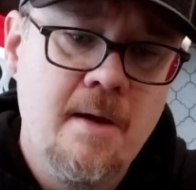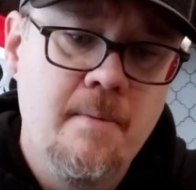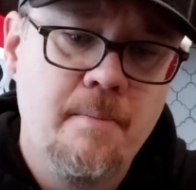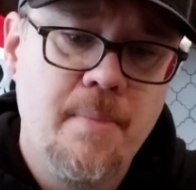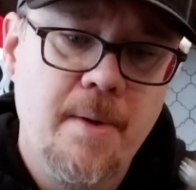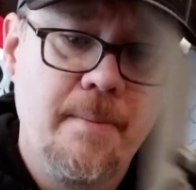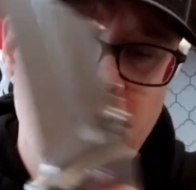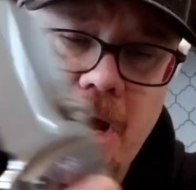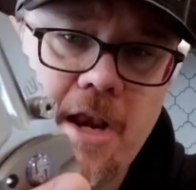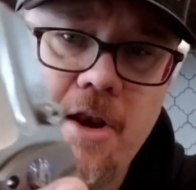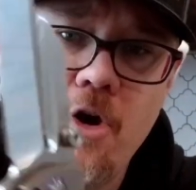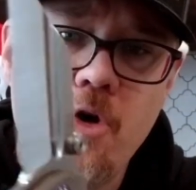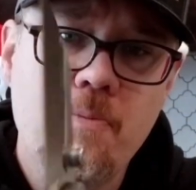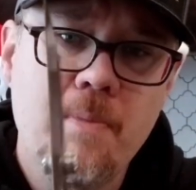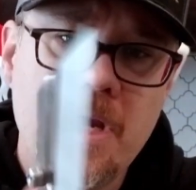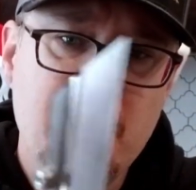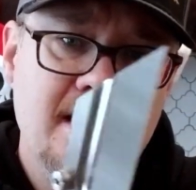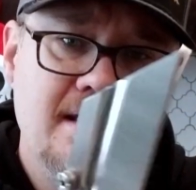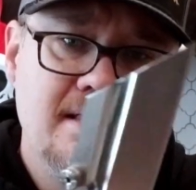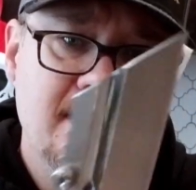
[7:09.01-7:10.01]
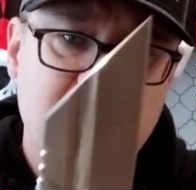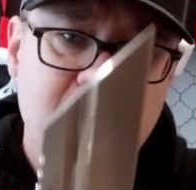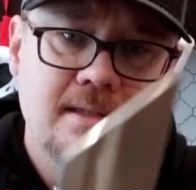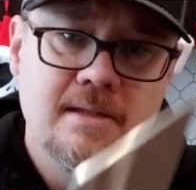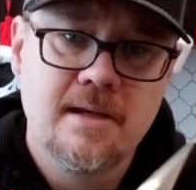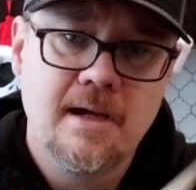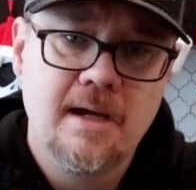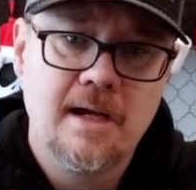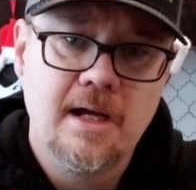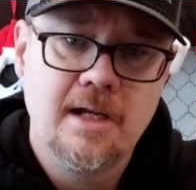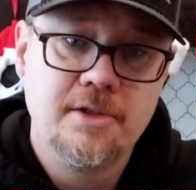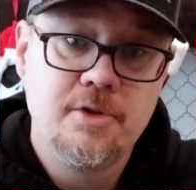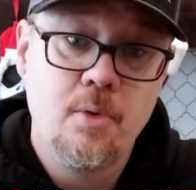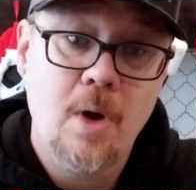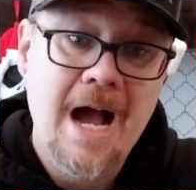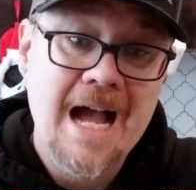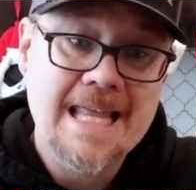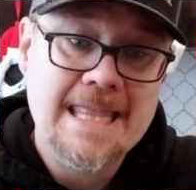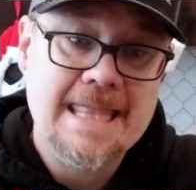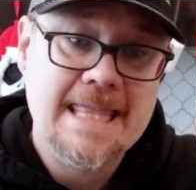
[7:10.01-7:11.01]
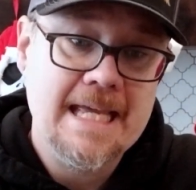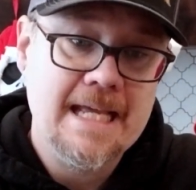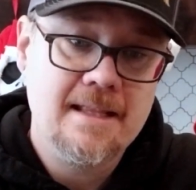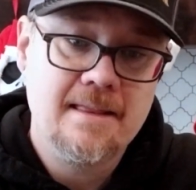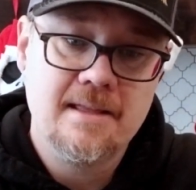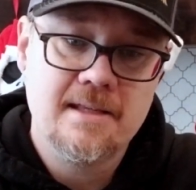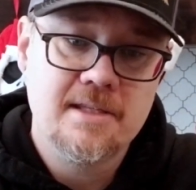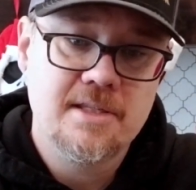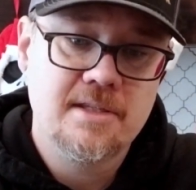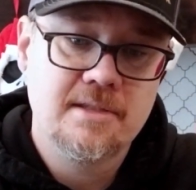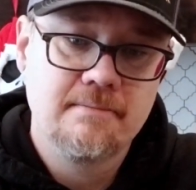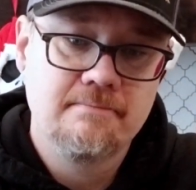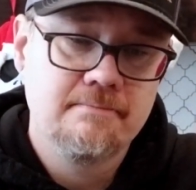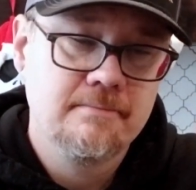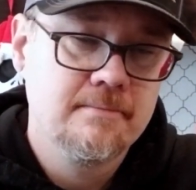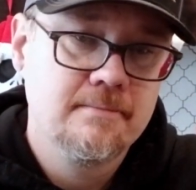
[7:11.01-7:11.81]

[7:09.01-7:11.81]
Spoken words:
But by no means do I think this